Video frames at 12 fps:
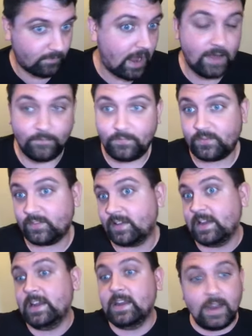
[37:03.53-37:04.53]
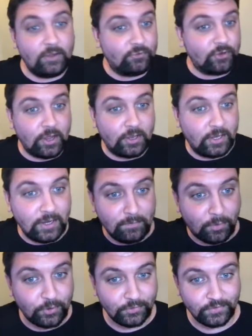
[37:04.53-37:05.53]
I've seen Angeli in
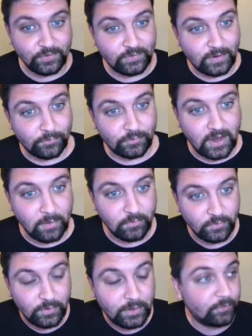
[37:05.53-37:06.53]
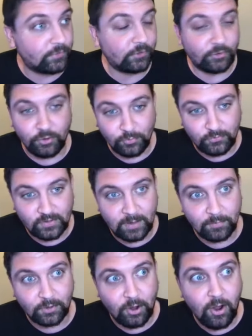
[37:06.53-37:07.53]
person several times. He was a recruit.
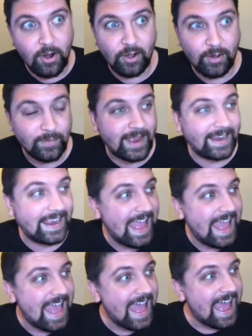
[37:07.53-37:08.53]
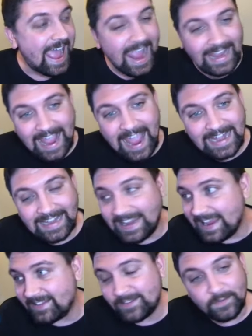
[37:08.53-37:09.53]
Same with Carr. I'm like, I kind of
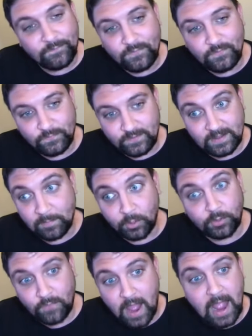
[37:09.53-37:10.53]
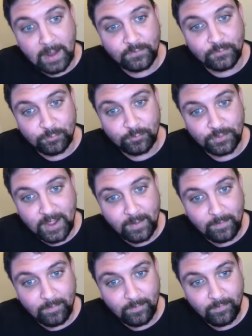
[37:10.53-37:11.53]
get similar vibes with
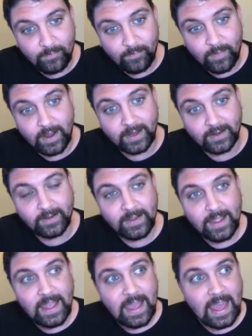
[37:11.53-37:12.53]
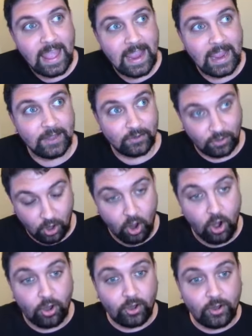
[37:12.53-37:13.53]
them, Like and what
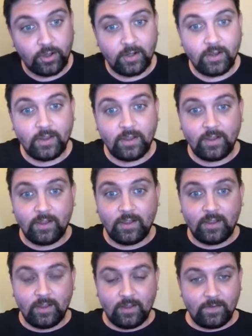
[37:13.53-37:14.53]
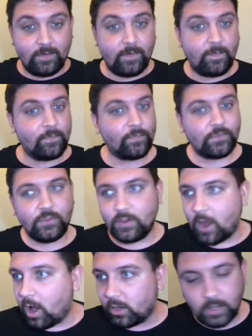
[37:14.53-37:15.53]
Carr. Mean, mean, like the way they carry
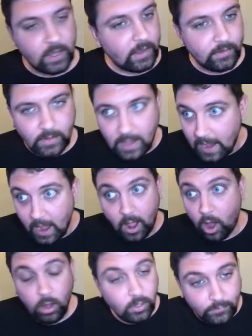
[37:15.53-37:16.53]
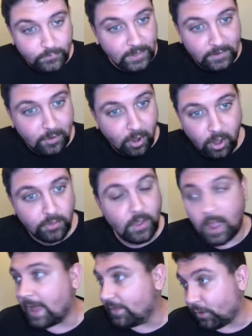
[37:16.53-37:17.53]
themselves, all, or what do you mean? All of it, all
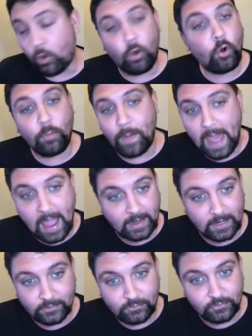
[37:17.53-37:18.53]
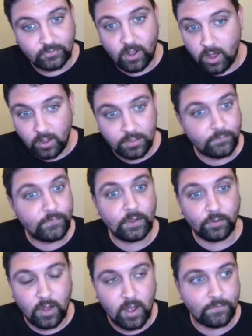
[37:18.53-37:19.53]
the the whole package on the
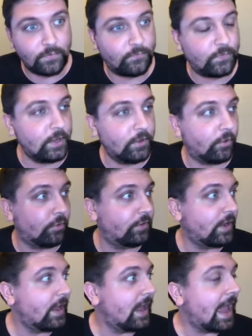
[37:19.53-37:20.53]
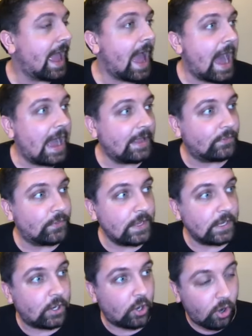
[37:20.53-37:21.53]
field, off the field. I
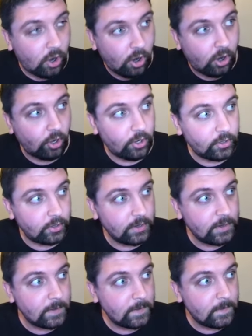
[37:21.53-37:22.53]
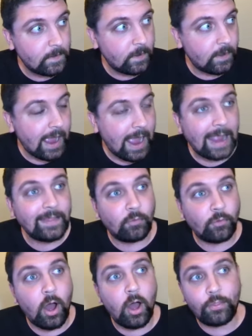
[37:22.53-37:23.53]
think Carr. I
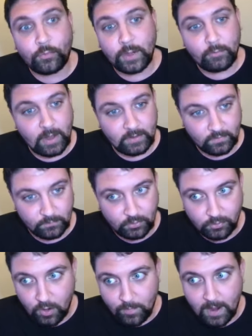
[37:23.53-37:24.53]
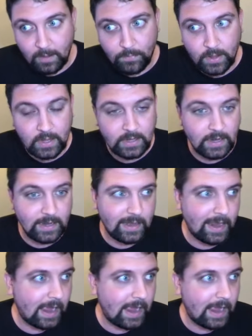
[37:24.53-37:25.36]
On3 ranks and too low, in my opinion.